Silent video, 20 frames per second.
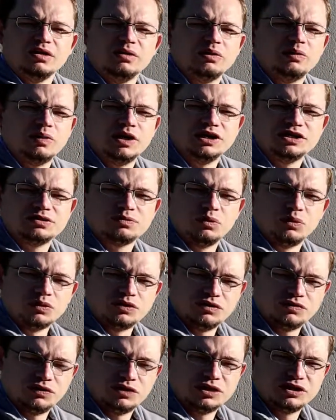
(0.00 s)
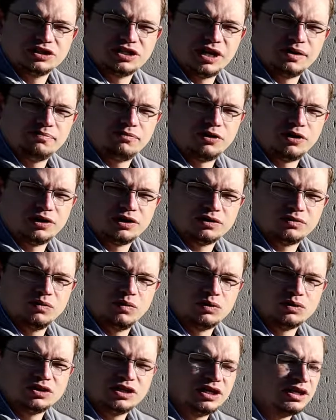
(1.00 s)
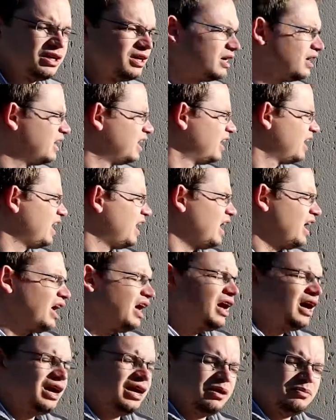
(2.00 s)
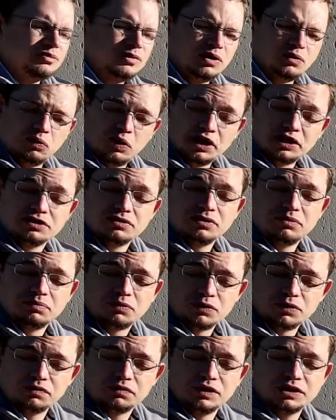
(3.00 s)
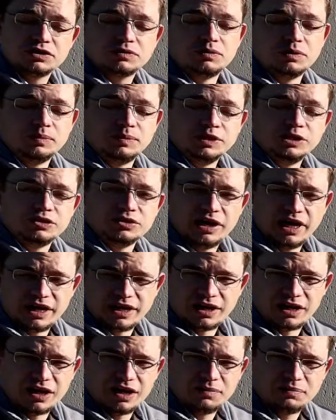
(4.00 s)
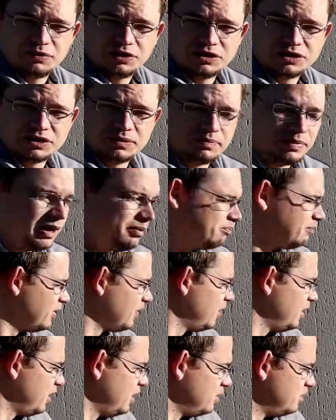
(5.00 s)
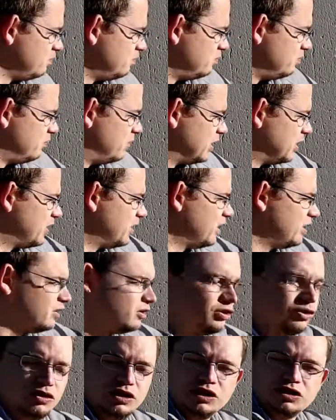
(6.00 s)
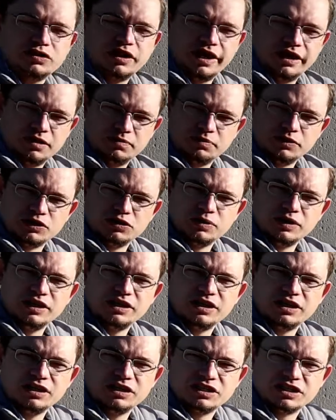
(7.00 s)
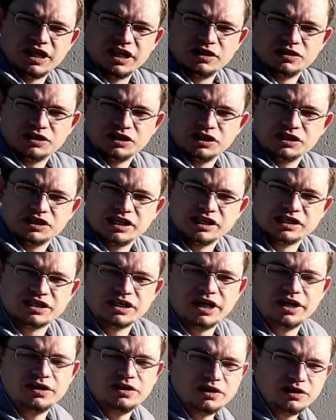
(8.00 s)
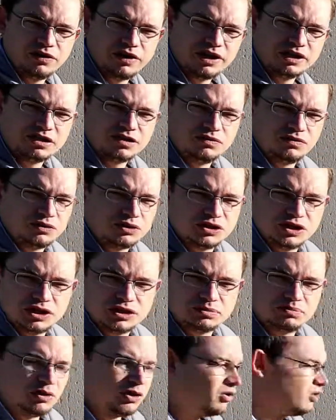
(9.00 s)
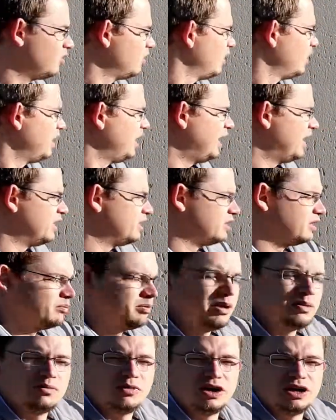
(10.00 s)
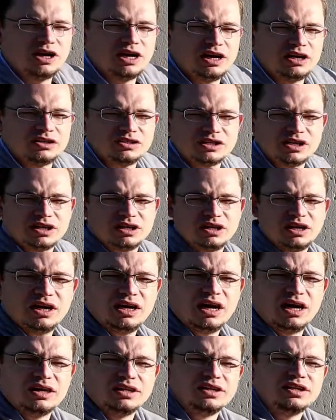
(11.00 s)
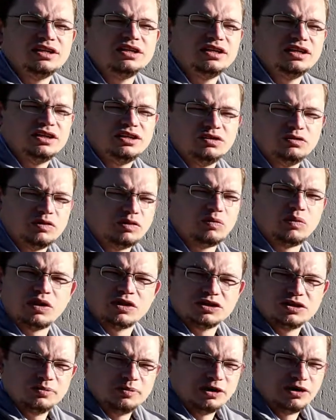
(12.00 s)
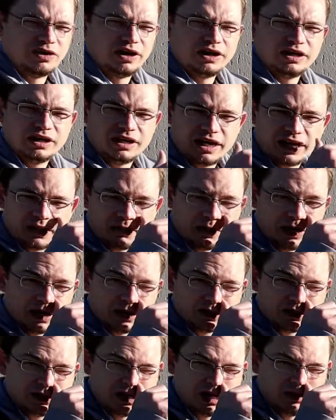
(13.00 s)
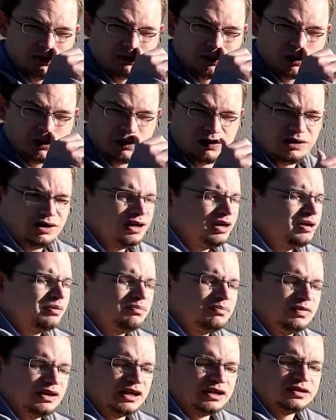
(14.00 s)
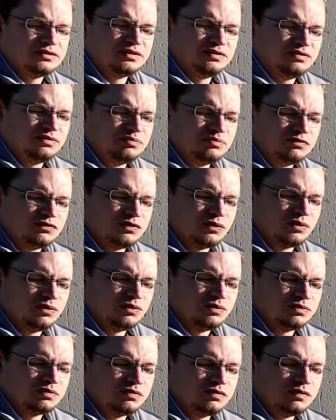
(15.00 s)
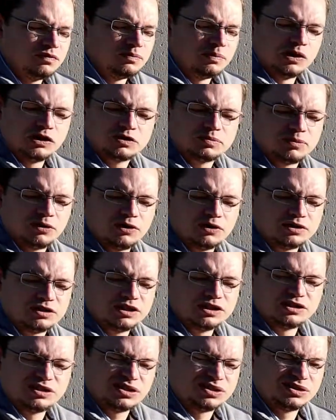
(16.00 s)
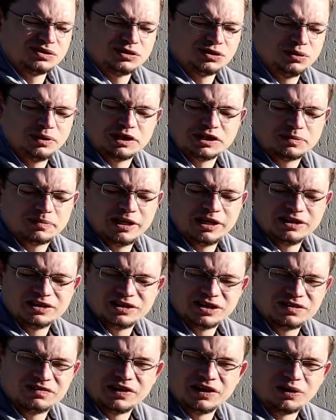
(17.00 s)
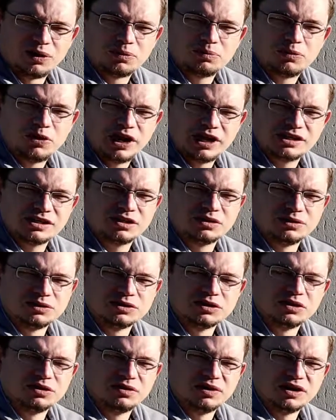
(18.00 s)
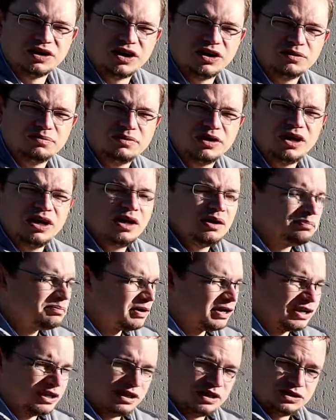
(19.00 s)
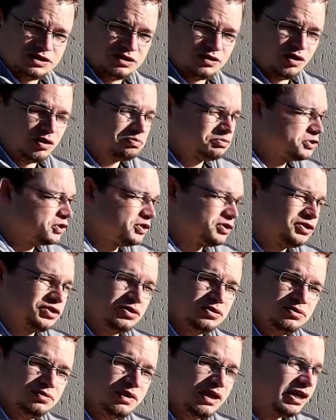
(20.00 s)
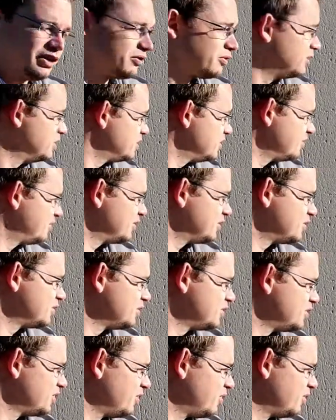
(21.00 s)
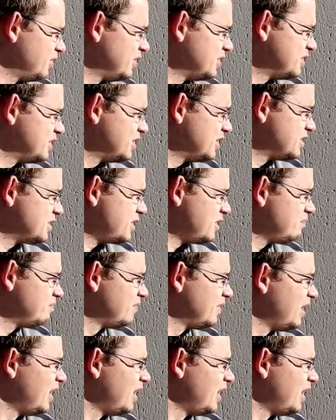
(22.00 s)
wastewater for the same product water. A way to improve this would be to add a high pressure pump, but you need to add it between these housings, as they're only rated for 6 bar, and the membrane housing. Ideally you would want to be running at about 10 bar, but for most part it's too expensive and not practical to do at home, but it is an option to increase efficiency on this system.